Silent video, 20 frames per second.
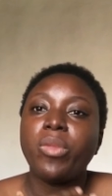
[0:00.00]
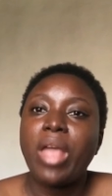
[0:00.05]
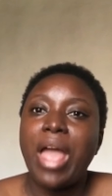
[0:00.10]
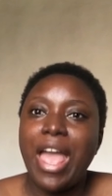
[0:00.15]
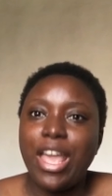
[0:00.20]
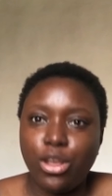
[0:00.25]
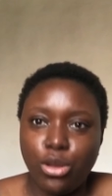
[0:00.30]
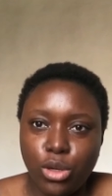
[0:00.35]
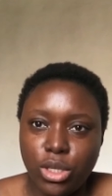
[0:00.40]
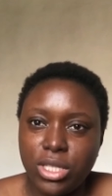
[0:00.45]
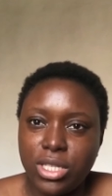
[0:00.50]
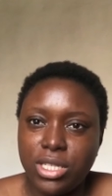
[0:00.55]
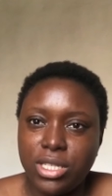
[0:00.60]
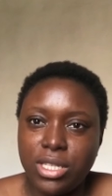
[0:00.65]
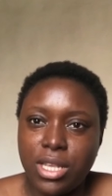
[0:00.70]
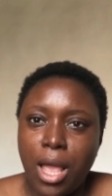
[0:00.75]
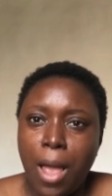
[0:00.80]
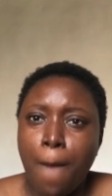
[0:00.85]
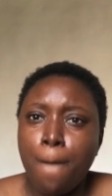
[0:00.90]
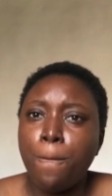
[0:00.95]
I got it,
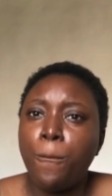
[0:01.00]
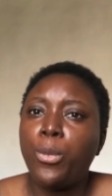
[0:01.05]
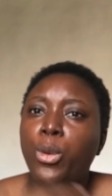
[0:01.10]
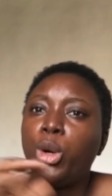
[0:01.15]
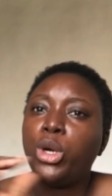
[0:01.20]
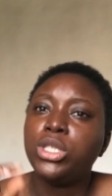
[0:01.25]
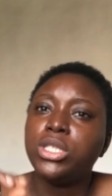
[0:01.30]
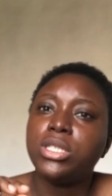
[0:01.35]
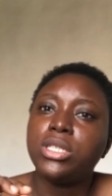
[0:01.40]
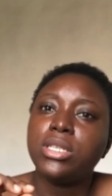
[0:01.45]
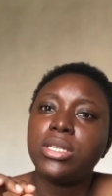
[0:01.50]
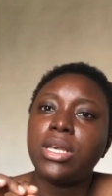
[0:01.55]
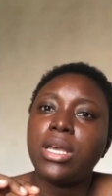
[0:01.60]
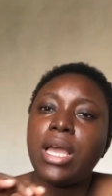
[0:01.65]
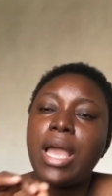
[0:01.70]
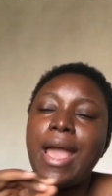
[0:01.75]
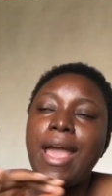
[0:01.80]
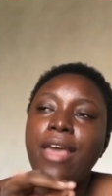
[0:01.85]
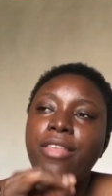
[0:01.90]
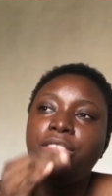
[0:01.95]
but
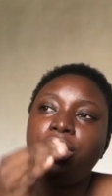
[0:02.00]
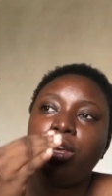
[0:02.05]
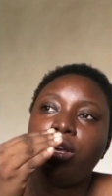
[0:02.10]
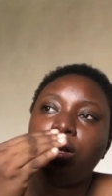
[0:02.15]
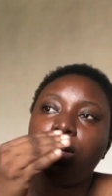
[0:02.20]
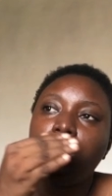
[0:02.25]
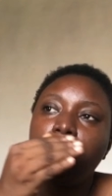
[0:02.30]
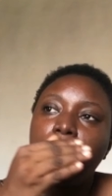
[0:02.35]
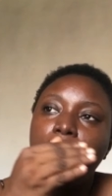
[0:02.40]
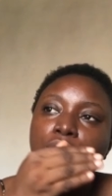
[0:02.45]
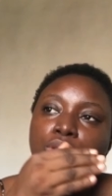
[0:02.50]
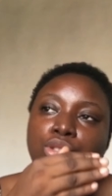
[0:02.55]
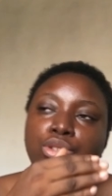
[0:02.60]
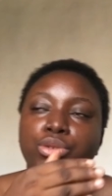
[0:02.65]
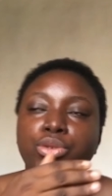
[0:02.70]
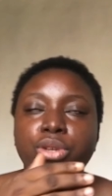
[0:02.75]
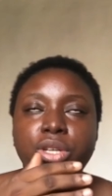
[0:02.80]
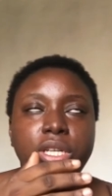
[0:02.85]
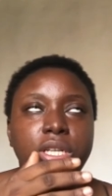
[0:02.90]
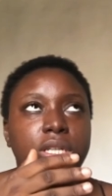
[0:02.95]
I think
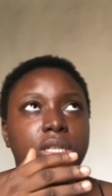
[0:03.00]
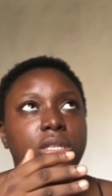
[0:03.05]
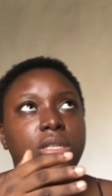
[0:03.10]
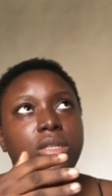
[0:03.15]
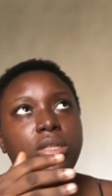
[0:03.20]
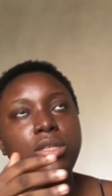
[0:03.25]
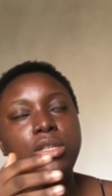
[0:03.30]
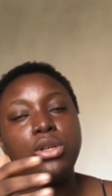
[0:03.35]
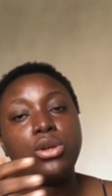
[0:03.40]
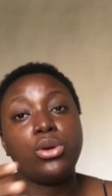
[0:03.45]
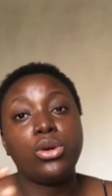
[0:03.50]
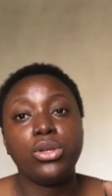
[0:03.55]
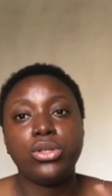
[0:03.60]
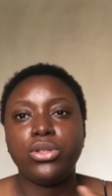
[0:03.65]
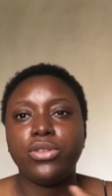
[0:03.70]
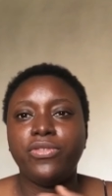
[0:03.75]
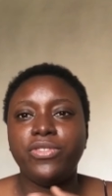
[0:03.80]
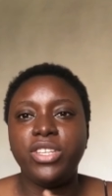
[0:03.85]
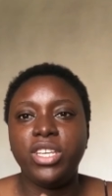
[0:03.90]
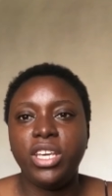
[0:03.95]
during the course
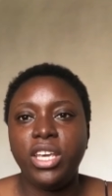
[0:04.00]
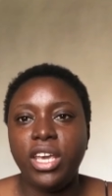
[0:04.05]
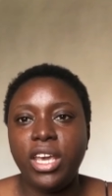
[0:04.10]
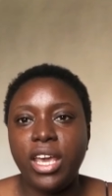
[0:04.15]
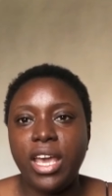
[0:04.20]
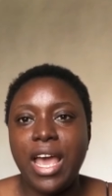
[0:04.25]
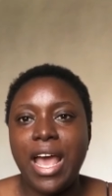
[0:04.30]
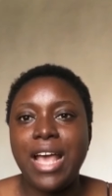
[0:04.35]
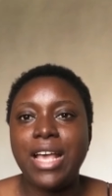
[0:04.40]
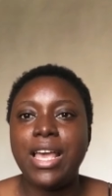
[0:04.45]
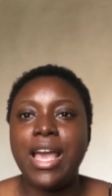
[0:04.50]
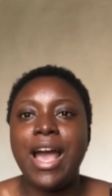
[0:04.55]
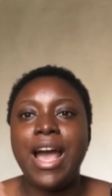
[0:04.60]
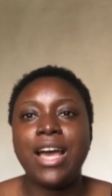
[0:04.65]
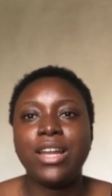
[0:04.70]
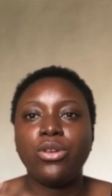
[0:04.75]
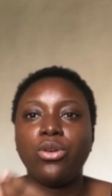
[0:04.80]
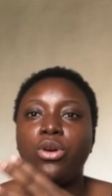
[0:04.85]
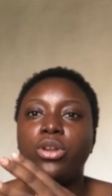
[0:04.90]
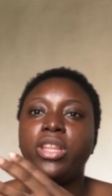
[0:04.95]
of the year, I
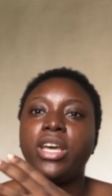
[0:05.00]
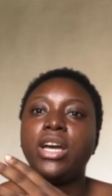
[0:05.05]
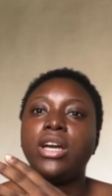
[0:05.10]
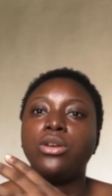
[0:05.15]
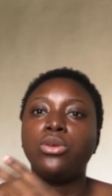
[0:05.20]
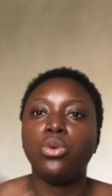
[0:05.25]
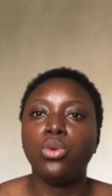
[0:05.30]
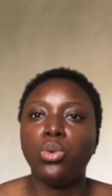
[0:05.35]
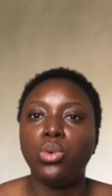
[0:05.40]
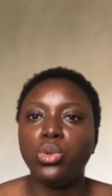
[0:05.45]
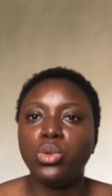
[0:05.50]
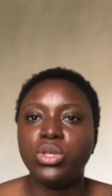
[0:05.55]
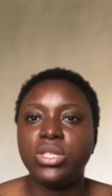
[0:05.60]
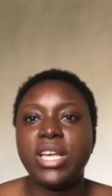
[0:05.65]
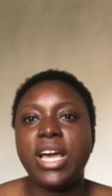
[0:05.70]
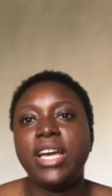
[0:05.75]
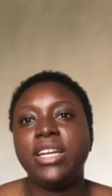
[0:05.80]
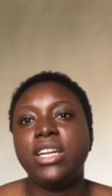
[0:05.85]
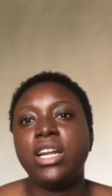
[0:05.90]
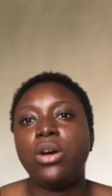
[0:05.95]
had other goals that
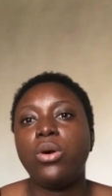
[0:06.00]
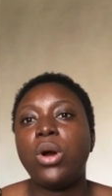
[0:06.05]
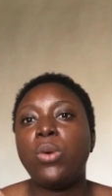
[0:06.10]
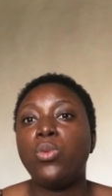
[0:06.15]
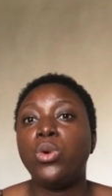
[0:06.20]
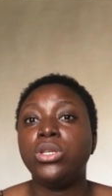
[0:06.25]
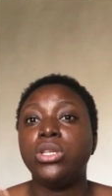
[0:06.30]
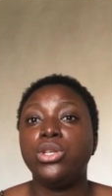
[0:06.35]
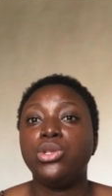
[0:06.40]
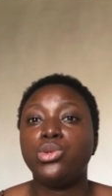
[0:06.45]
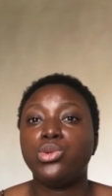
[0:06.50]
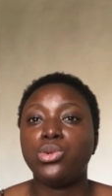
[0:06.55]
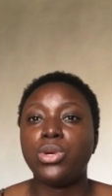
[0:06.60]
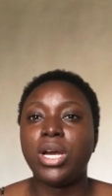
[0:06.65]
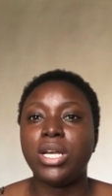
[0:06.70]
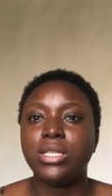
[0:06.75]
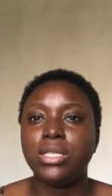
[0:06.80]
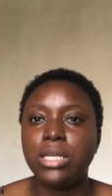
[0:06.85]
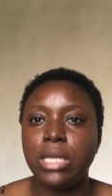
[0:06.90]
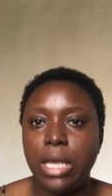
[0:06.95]
I now wanted to
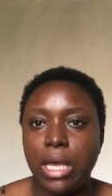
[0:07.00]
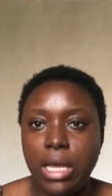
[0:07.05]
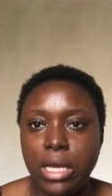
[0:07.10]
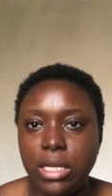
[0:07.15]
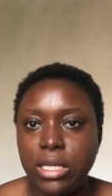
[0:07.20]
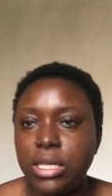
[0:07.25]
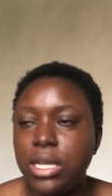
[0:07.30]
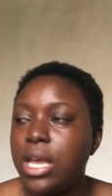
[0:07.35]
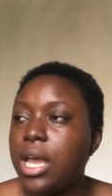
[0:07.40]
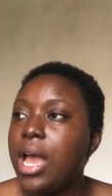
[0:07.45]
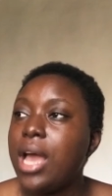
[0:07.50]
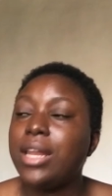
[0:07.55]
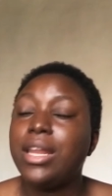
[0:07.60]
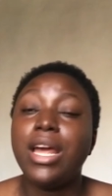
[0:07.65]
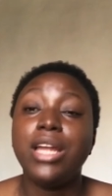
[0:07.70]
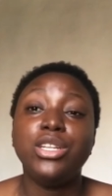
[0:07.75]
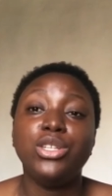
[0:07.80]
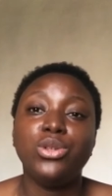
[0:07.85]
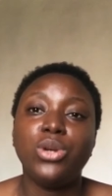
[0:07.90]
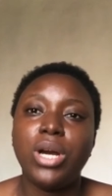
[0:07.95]
attain that I
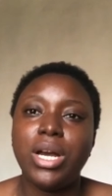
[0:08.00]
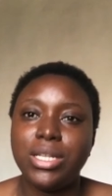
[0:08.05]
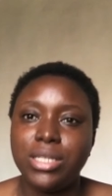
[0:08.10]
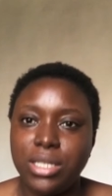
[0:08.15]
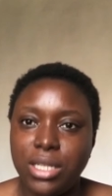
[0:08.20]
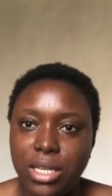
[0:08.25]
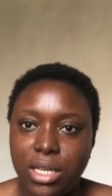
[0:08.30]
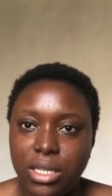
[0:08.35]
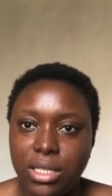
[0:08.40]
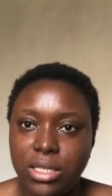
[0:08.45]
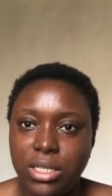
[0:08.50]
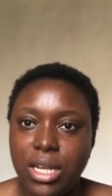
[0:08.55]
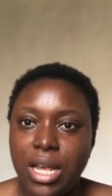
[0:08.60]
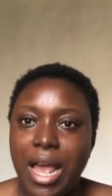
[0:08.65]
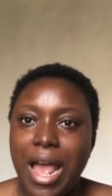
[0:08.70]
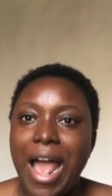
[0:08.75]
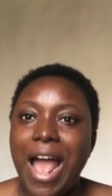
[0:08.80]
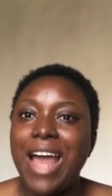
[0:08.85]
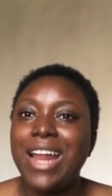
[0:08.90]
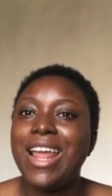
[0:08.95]
did not attain,
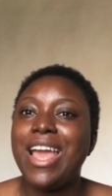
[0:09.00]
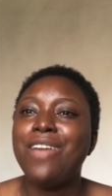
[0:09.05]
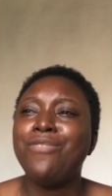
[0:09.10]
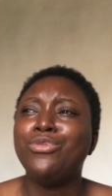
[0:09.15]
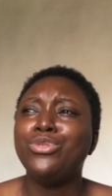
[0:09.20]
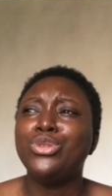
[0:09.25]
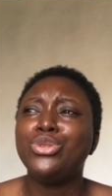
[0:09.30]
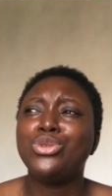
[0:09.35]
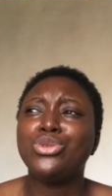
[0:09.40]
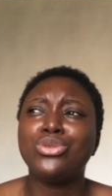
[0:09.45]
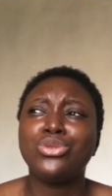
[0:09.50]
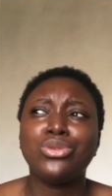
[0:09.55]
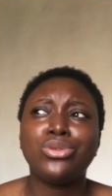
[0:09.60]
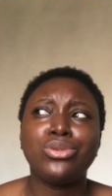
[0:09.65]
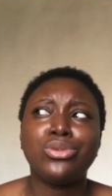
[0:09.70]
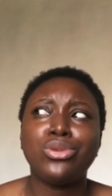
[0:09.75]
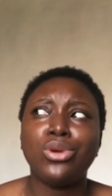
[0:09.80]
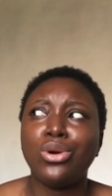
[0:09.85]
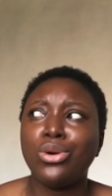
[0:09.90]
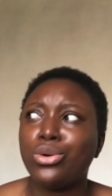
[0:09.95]
and I even
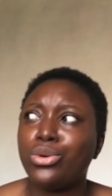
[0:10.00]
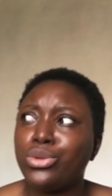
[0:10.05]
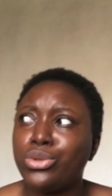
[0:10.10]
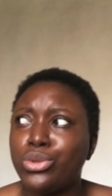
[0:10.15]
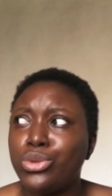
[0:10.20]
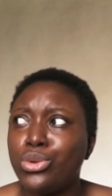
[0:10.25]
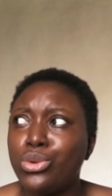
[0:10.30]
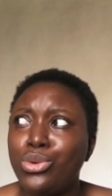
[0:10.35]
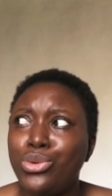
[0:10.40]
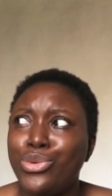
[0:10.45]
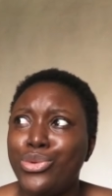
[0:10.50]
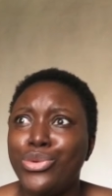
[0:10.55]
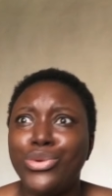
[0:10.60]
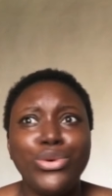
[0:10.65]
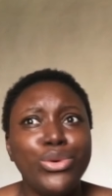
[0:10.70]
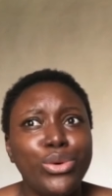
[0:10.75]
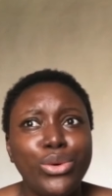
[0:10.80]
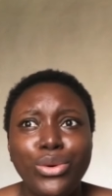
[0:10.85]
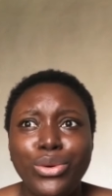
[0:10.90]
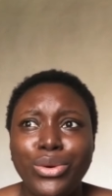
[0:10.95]
sunk so
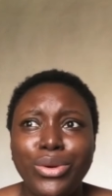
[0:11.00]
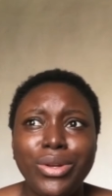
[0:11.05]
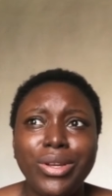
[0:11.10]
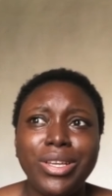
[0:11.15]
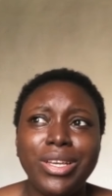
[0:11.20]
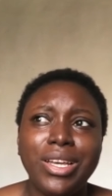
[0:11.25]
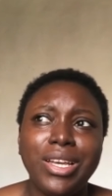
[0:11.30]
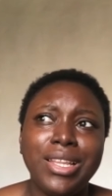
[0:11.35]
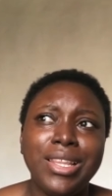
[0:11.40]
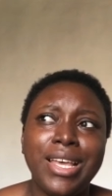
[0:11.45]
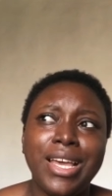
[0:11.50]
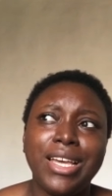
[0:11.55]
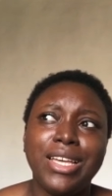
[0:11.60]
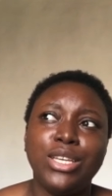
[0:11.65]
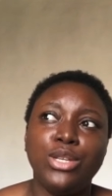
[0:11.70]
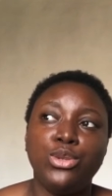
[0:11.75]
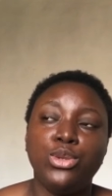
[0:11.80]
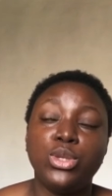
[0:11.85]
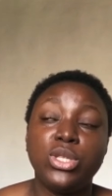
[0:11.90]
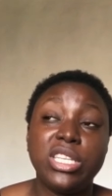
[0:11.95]
low, like
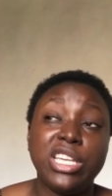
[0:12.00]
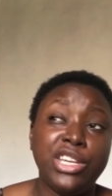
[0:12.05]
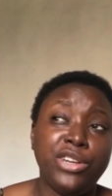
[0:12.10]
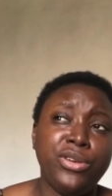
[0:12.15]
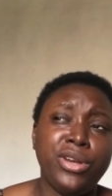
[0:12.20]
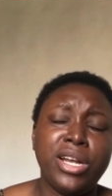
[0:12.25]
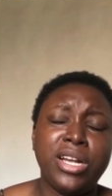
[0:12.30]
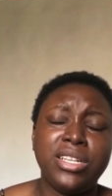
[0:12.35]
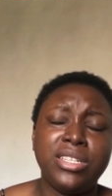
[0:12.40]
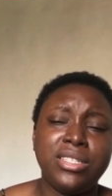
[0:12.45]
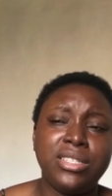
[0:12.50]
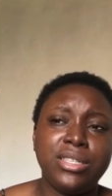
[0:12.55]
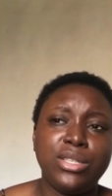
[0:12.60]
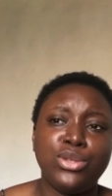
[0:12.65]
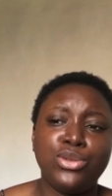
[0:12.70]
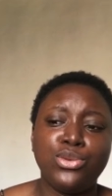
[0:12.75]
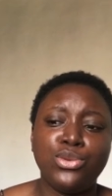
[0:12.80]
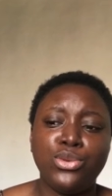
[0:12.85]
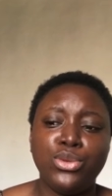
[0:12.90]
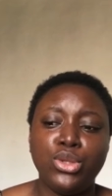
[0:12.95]
in those areas.
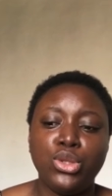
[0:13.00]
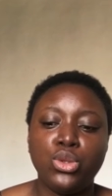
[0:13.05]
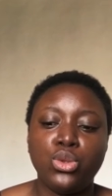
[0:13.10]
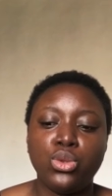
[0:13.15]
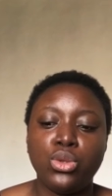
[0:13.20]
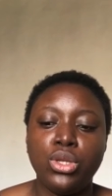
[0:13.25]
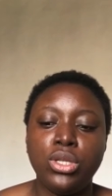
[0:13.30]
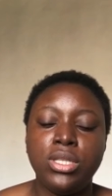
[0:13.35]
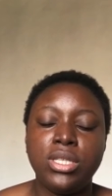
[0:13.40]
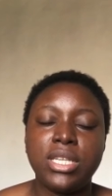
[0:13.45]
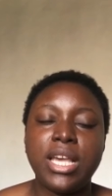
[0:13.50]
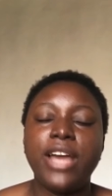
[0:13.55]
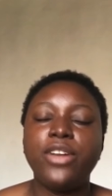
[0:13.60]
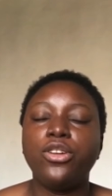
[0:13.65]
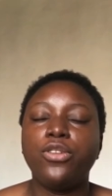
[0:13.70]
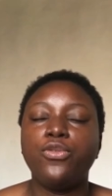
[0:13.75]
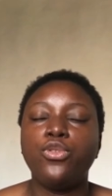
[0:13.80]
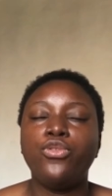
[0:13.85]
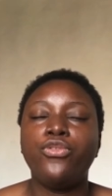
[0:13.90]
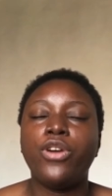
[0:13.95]
So it's it's kind
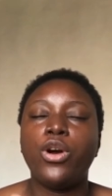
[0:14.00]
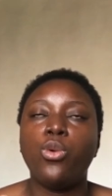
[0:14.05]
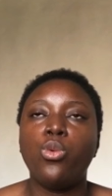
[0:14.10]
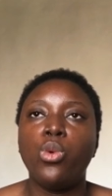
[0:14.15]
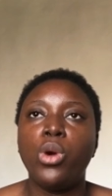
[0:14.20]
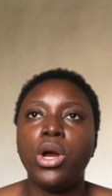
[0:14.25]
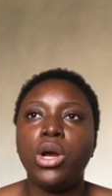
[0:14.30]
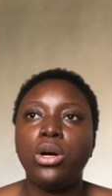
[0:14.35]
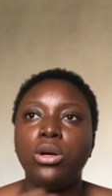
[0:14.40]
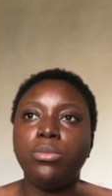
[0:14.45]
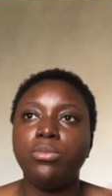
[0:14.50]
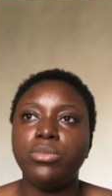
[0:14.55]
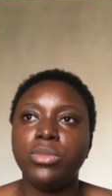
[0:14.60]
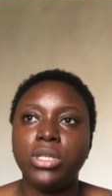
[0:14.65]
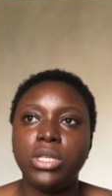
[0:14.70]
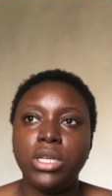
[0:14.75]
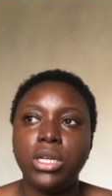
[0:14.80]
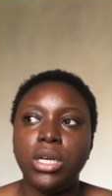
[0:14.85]
of overwhelmed